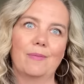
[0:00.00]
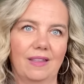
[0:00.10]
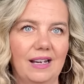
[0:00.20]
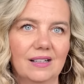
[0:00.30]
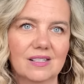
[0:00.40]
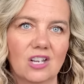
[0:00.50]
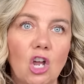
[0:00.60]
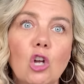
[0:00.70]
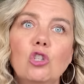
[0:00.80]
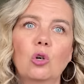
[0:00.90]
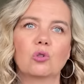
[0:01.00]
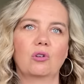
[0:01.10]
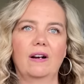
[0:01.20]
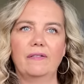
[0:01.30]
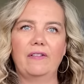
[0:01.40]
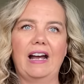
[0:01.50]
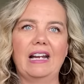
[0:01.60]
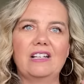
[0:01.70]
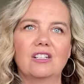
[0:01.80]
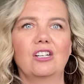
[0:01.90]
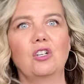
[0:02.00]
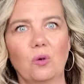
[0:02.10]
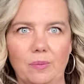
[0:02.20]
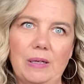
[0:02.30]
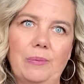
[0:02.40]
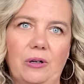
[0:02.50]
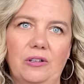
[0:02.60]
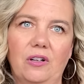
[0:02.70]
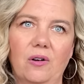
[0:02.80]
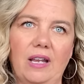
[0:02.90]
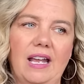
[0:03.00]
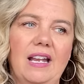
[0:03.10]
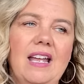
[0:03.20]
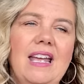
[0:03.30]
things. Don't try to find your people, okay?